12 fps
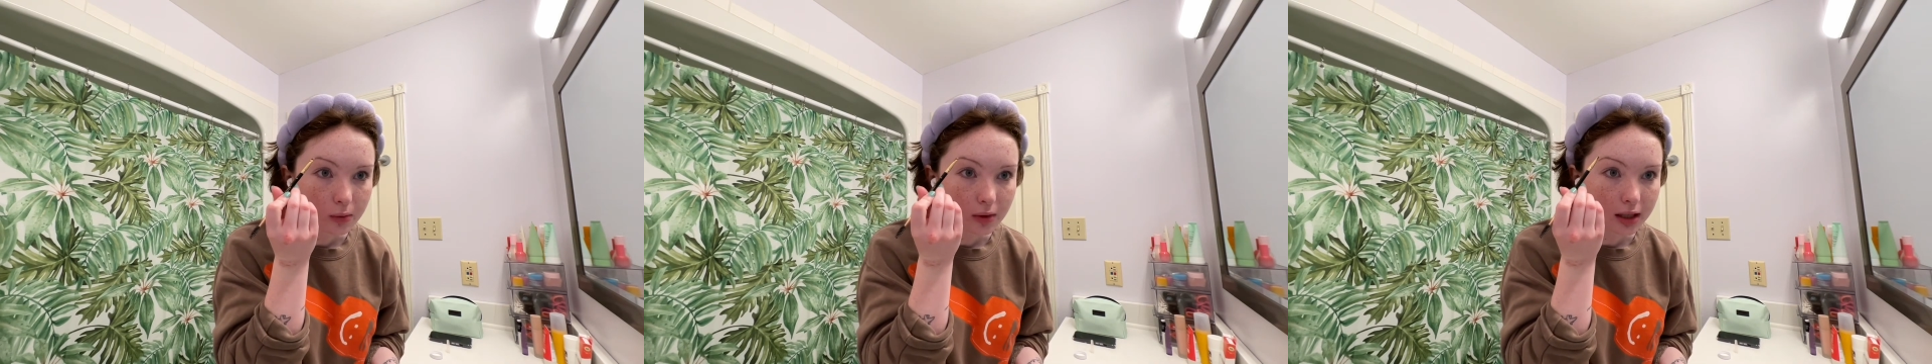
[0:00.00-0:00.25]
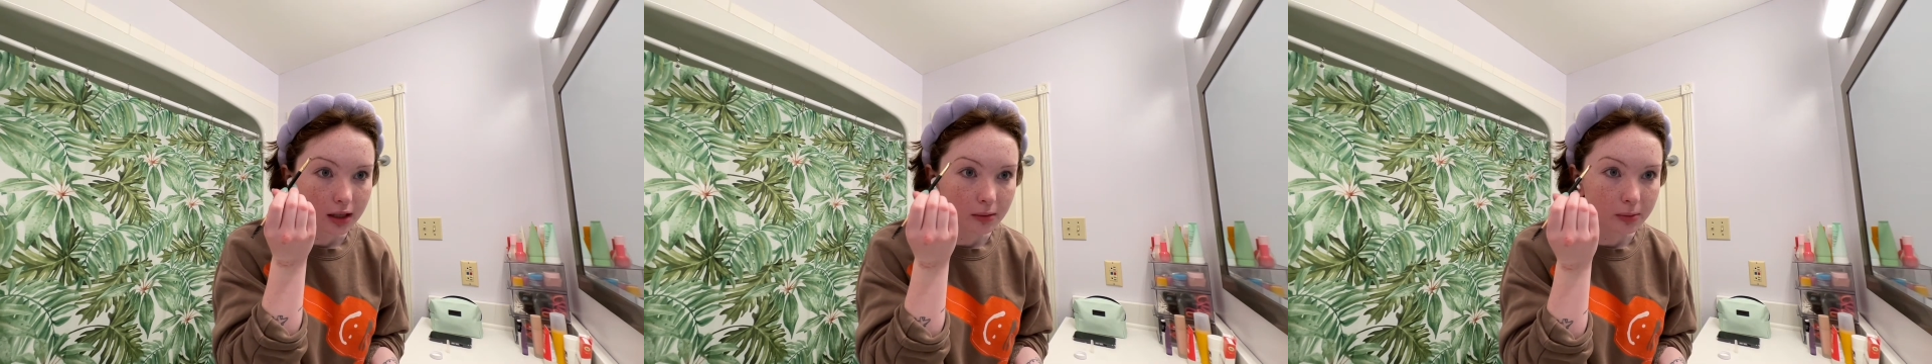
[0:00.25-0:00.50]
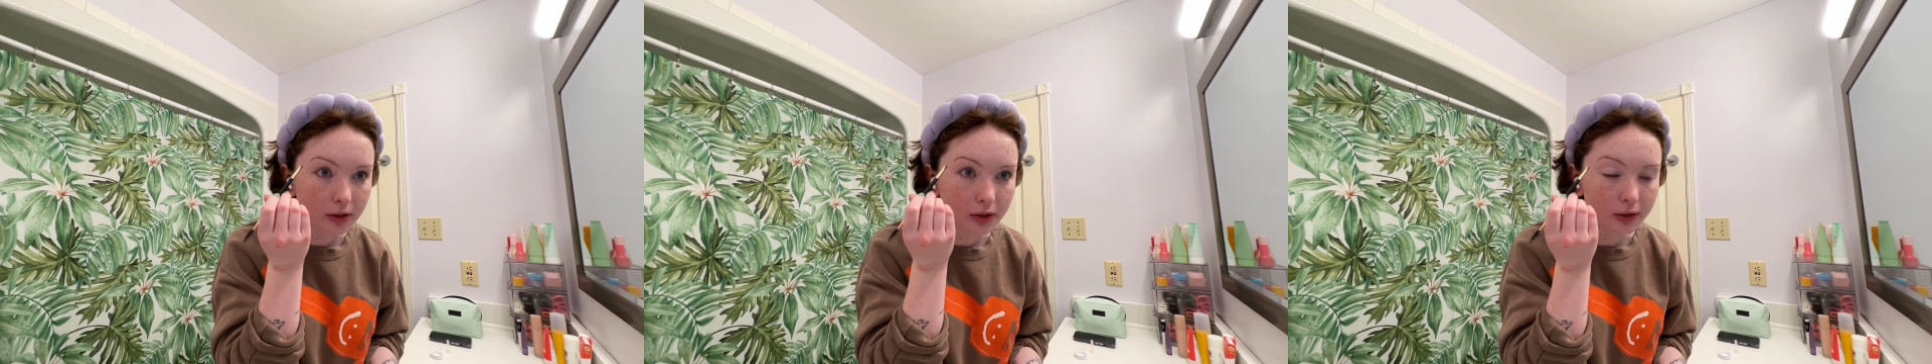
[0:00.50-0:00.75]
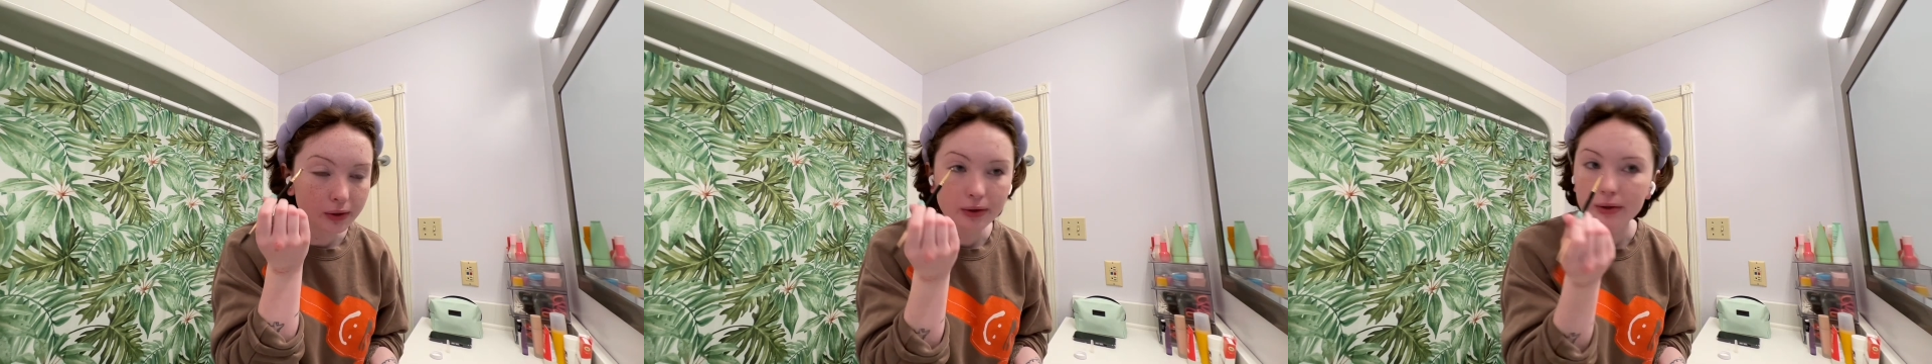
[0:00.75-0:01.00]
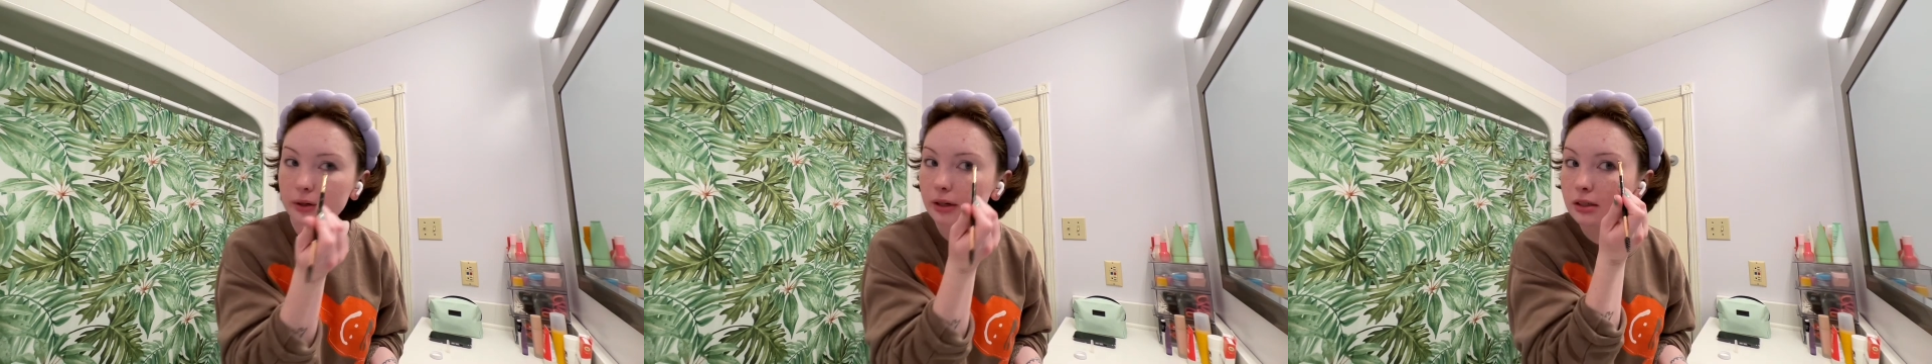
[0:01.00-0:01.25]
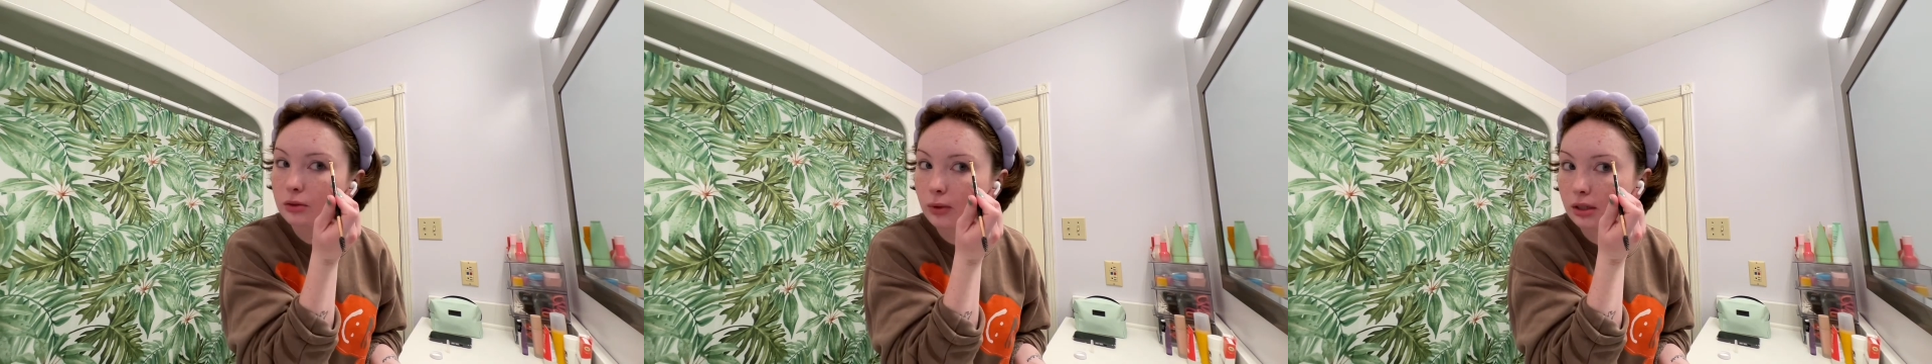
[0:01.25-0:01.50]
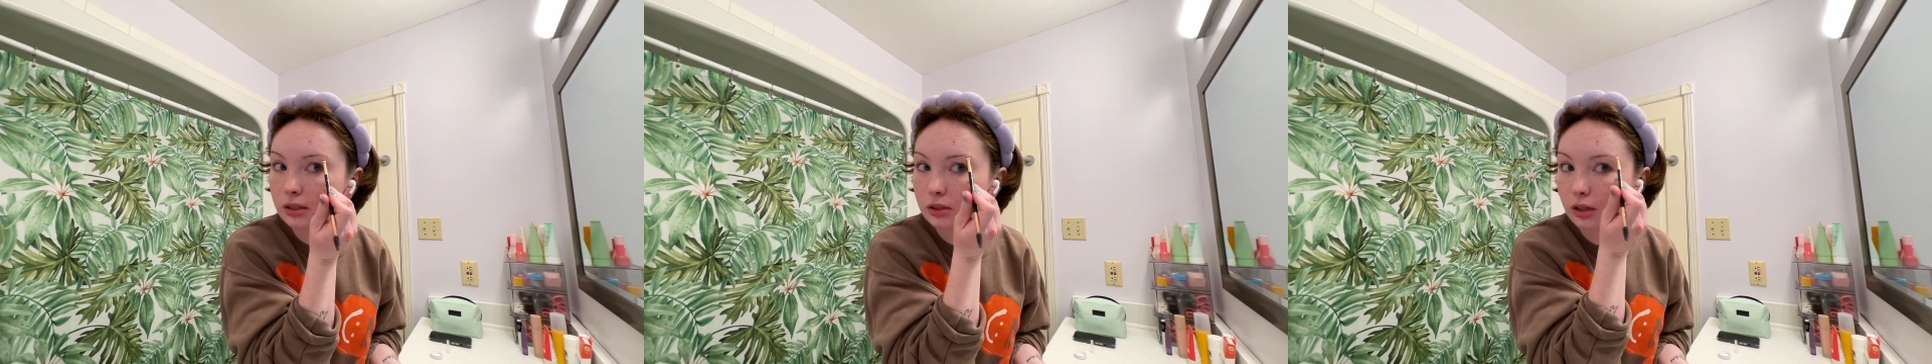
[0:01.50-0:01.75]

like up here as well as